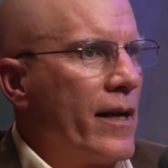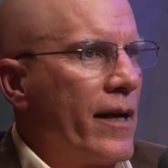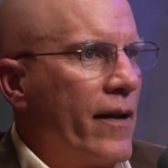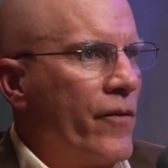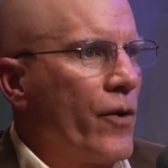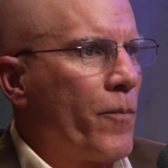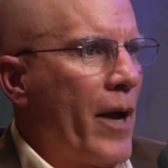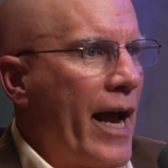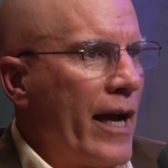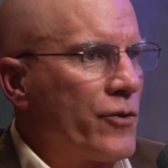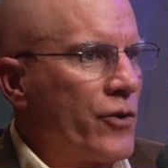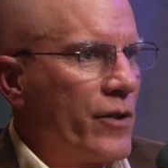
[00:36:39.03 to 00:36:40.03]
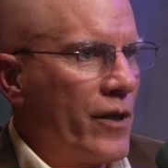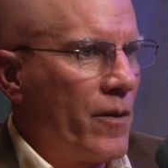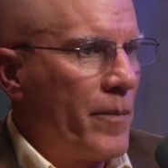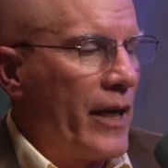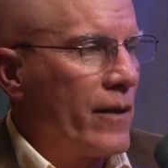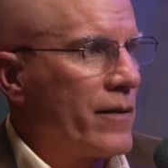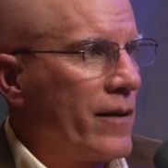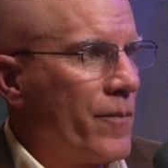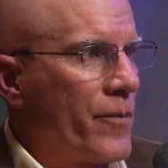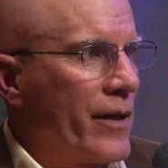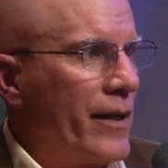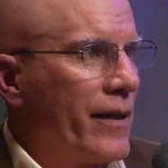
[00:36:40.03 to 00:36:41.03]
If you're passionate about
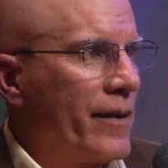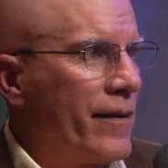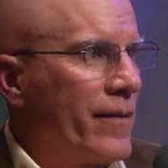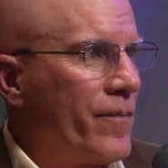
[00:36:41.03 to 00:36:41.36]
something,